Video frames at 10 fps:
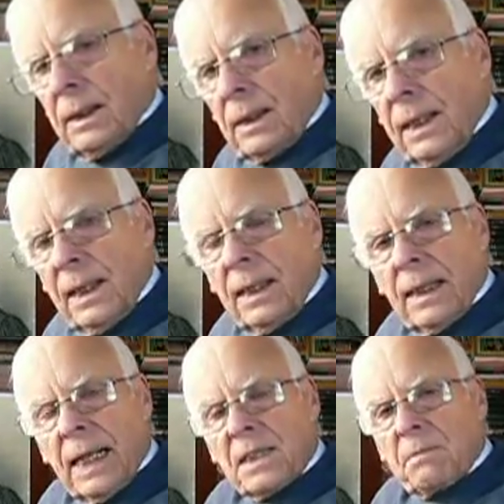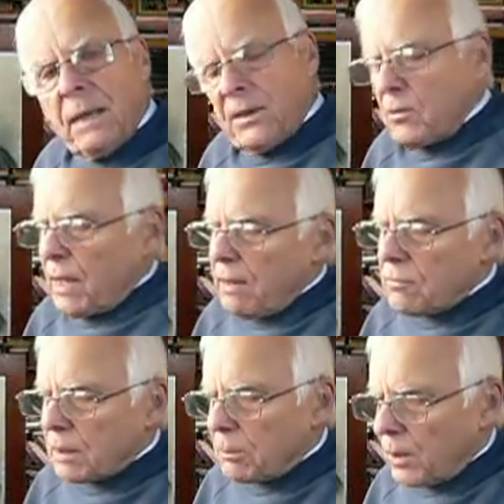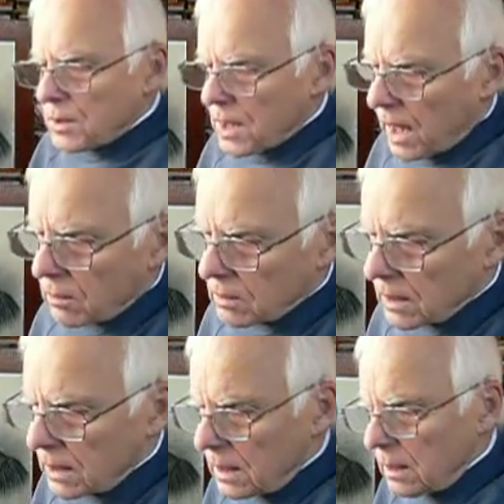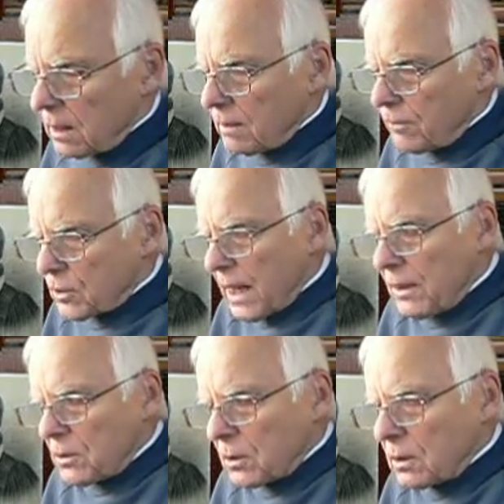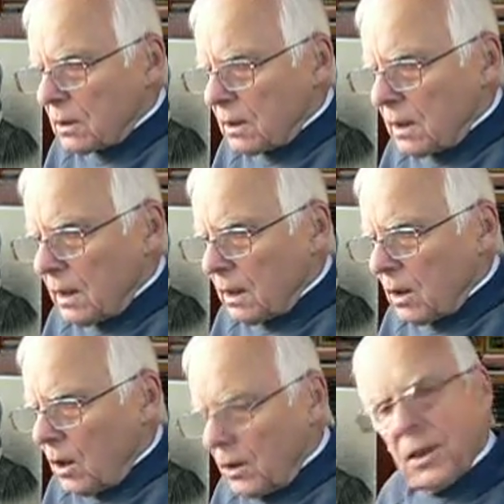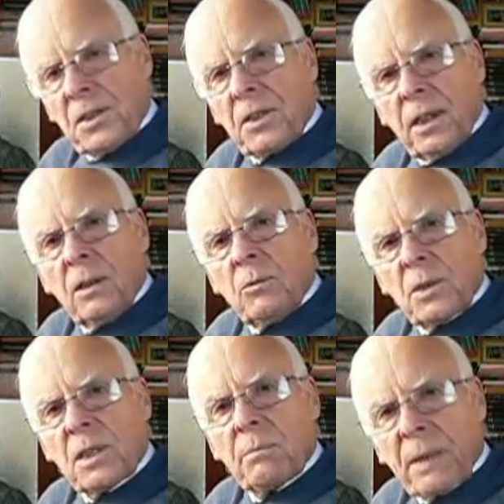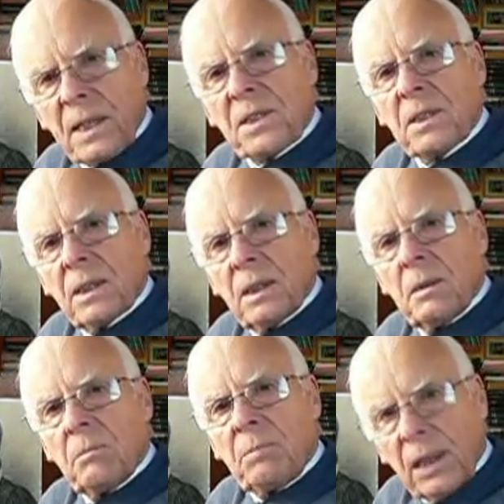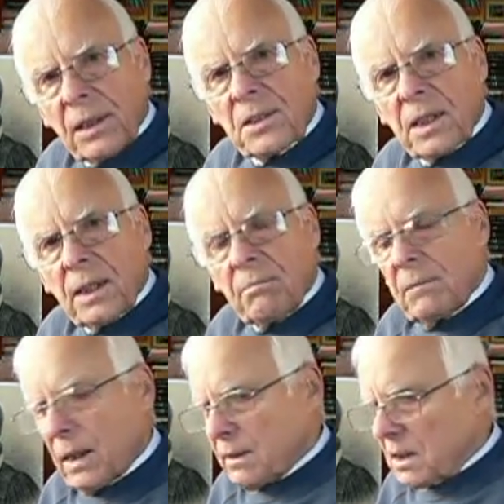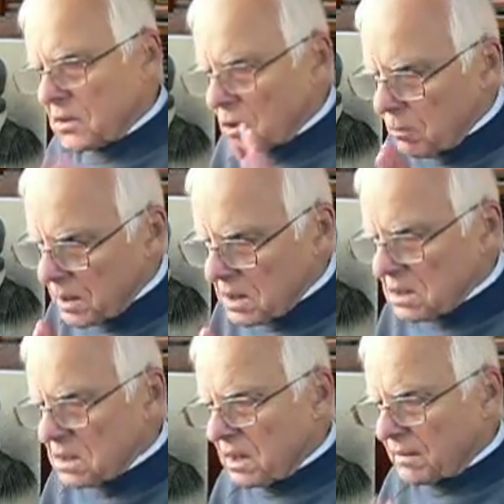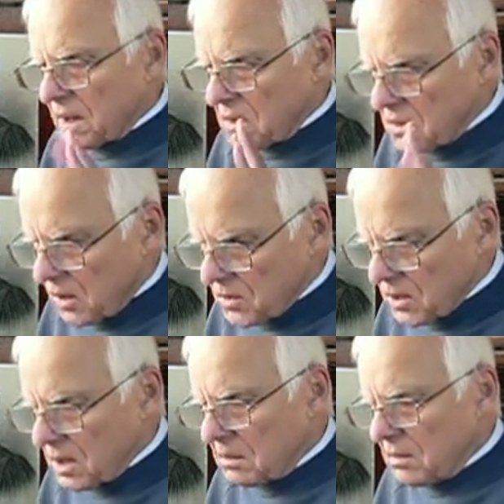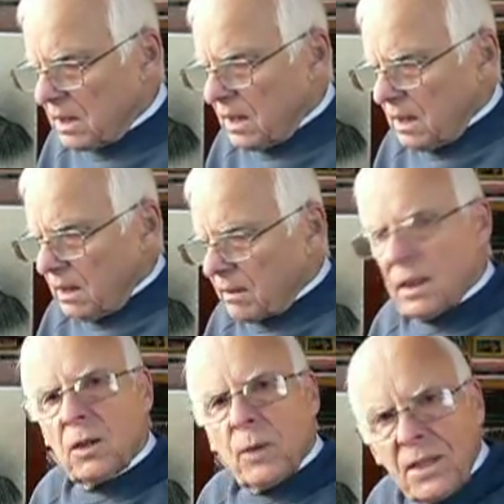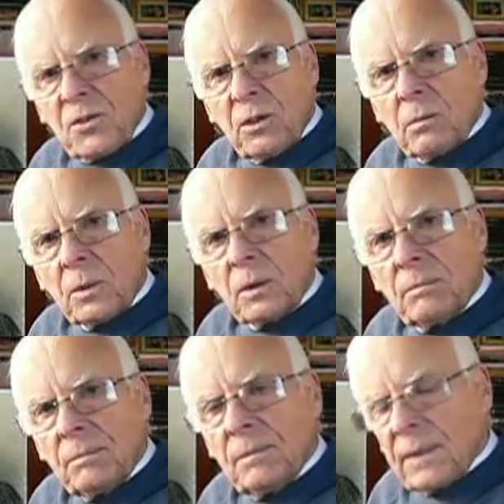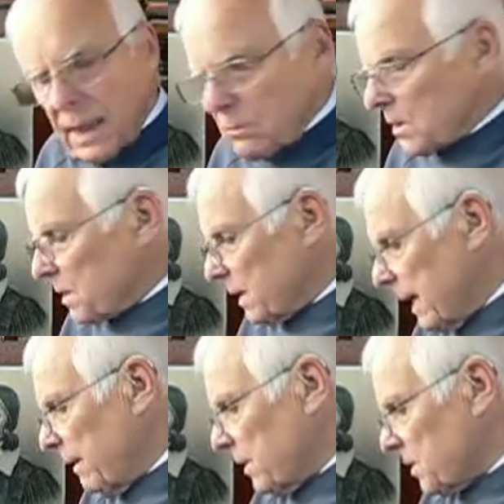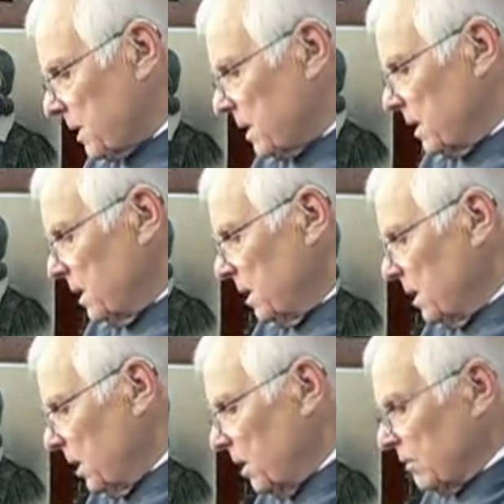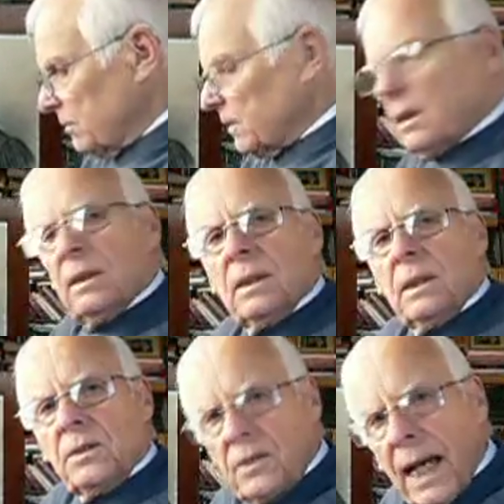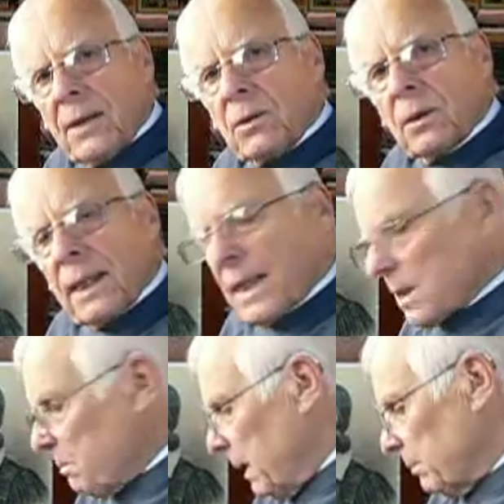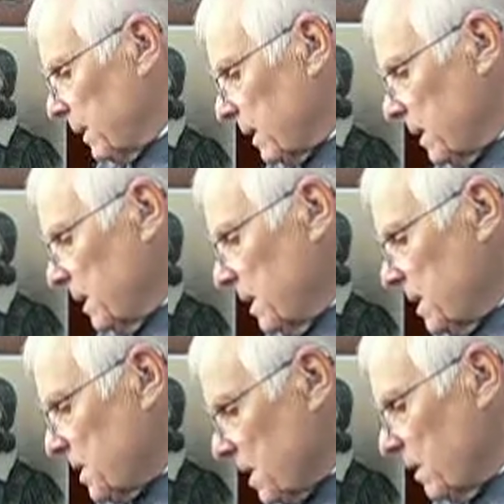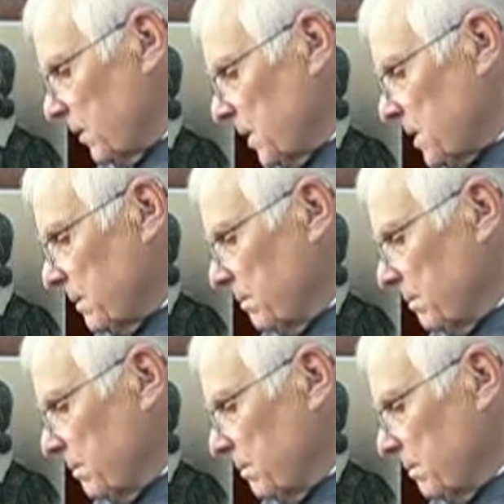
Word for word: Clearly, as Matthew Henry points out, for Daniel, honesty was the best policy. Nothing dubious, nothing dodgy, nothing questionable. That was the character of Daniel as a public servant